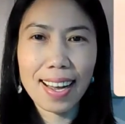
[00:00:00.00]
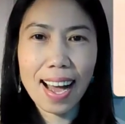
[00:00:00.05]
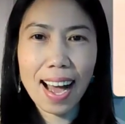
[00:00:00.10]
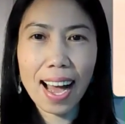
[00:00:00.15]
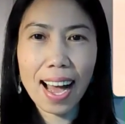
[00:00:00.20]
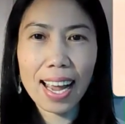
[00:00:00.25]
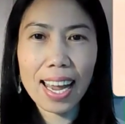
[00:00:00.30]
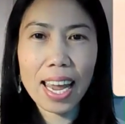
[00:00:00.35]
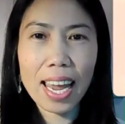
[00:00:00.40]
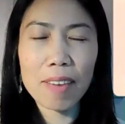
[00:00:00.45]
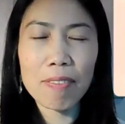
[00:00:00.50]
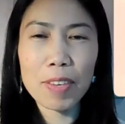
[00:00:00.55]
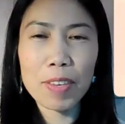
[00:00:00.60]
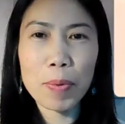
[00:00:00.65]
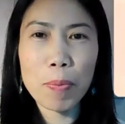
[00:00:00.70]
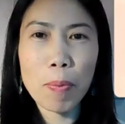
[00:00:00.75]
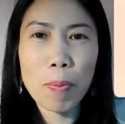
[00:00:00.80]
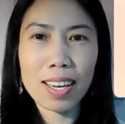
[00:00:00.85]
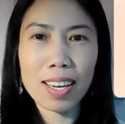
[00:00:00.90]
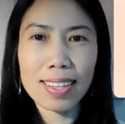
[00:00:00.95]
Hi
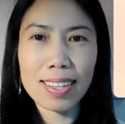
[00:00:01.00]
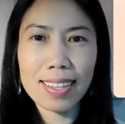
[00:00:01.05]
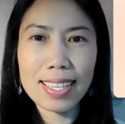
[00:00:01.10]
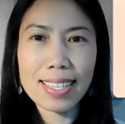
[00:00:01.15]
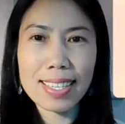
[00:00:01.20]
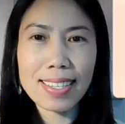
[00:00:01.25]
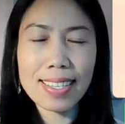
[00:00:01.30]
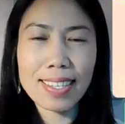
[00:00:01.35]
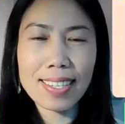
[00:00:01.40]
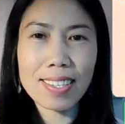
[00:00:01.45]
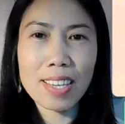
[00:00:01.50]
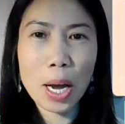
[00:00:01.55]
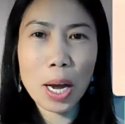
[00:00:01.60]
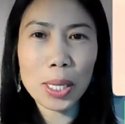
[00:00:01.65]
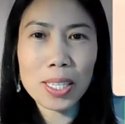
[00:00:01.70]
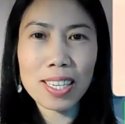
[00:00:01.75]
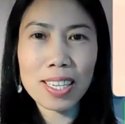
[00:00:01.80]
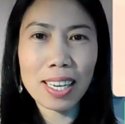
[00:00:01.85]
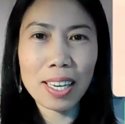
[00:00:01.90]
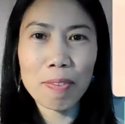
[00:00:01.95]
everyone, this is
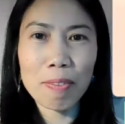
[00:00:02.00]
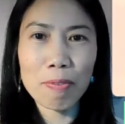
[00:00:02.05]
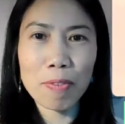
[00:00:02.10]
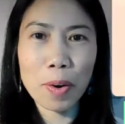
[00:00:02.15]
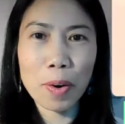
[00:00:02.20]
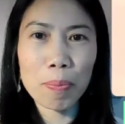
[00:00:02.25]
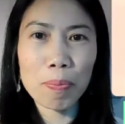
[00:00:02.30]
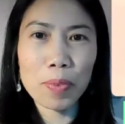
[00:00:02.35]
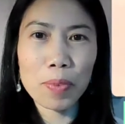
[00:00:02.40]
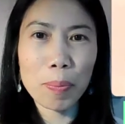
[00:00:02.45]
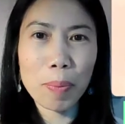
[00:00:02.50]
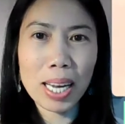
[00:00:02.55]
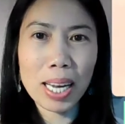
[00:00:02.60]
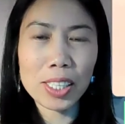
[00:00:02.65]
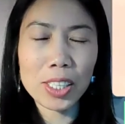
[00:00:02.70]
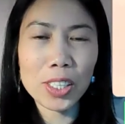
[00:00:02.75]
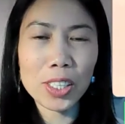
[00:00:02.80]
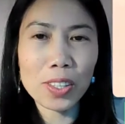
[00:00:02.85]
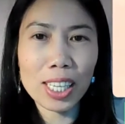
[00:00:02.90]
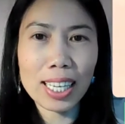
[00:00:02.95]
Dr. Linh Phung from
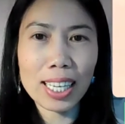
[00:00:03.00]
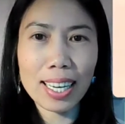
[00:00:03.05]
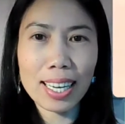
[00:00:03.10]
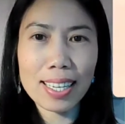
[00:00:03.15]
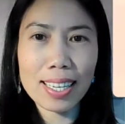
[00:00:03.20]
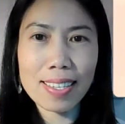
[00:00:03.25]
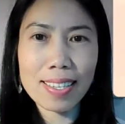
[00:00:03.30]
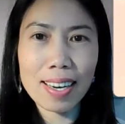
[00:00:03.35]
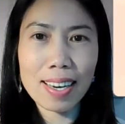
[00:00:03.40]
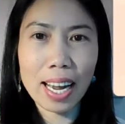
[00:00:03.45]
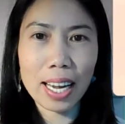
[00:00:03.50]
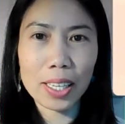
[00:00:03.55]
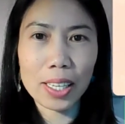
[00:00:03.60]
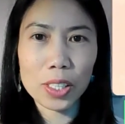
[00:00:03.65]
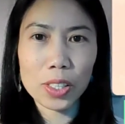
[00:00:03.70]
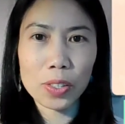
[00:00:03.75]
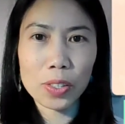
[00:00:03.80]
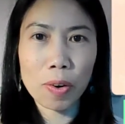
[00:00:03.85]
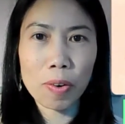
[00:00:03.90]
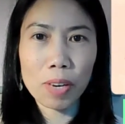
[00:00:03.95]
Eduling
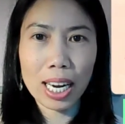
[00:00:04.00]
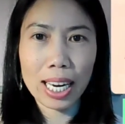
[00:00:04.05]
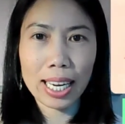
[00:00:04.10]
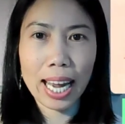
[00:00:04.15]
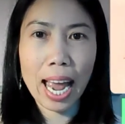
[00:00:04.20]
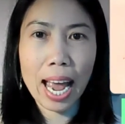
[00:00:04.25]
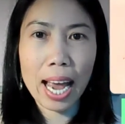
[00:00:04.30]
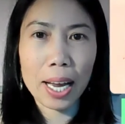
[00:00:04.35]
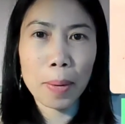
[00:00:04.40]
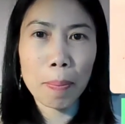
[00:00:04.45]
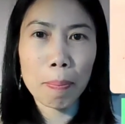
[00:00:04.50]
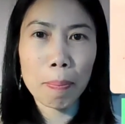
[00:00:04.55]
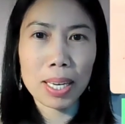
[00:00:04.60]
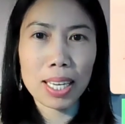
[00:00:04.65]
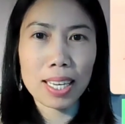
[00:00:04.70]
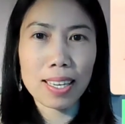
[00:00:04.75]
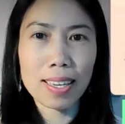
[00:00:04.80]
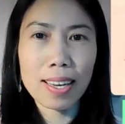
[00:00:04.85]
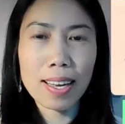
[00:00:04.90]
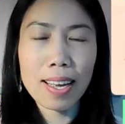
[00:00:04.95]
International
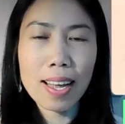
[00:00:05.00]
Academy.